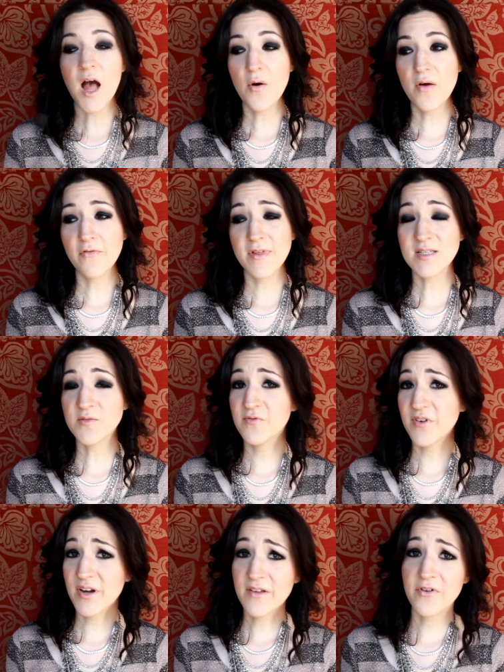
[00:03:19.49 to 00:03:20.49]
However, that's
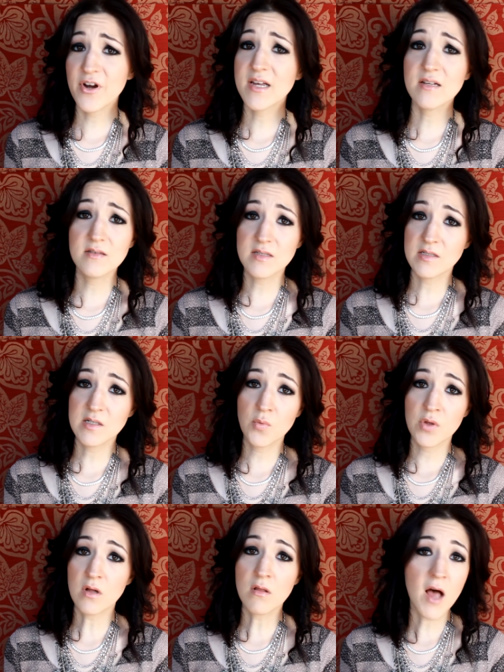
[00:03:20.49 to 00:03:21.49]
very, very consistent
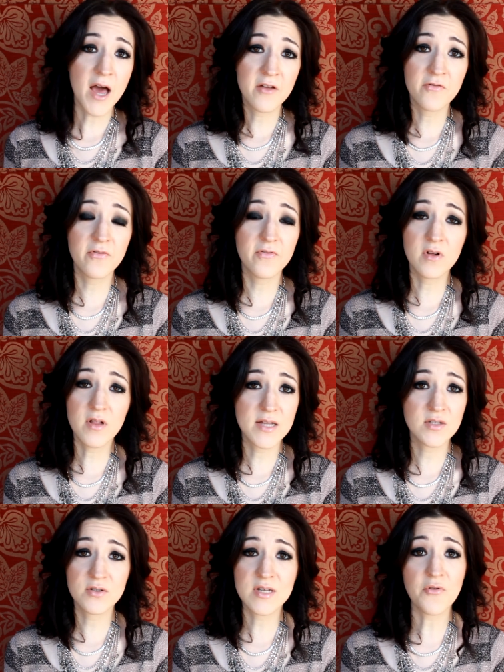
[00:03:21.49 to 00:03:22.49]
with a lot of
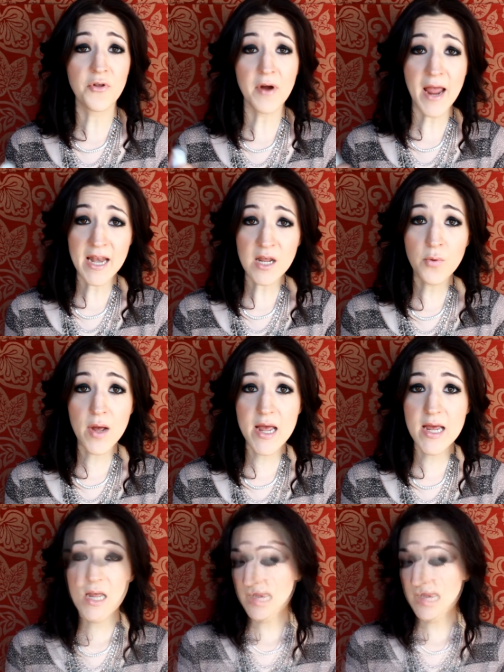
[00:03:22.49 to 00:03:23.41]
cleansers out there anyway.